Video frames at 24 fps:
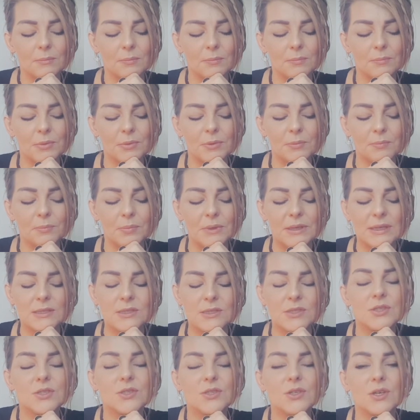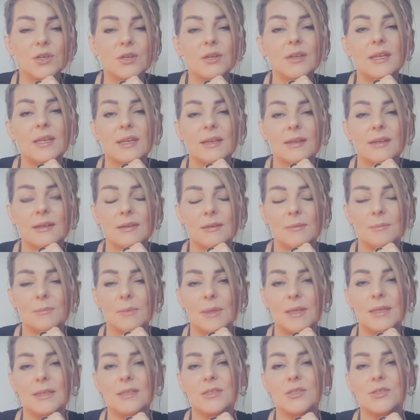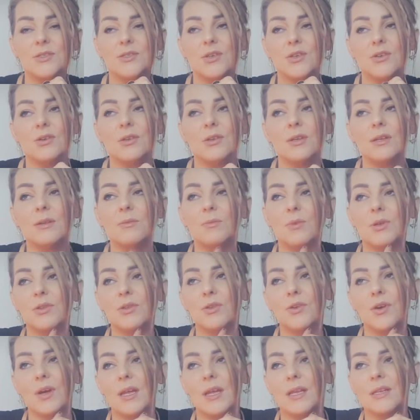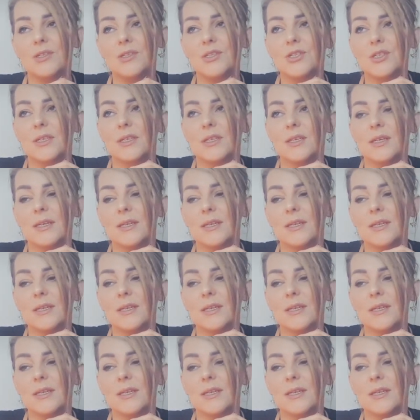but be discerning. Be discerning with your energy.